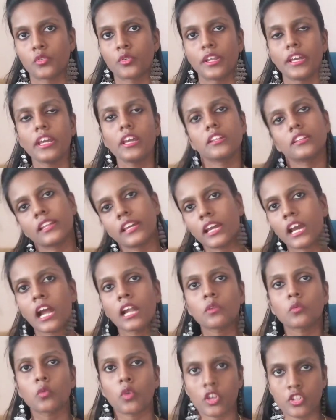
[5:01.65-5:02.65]
today, they
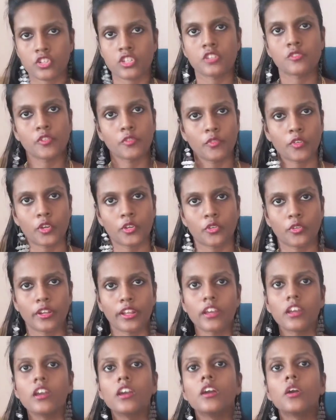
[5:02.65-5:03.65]
can't watch TV for today.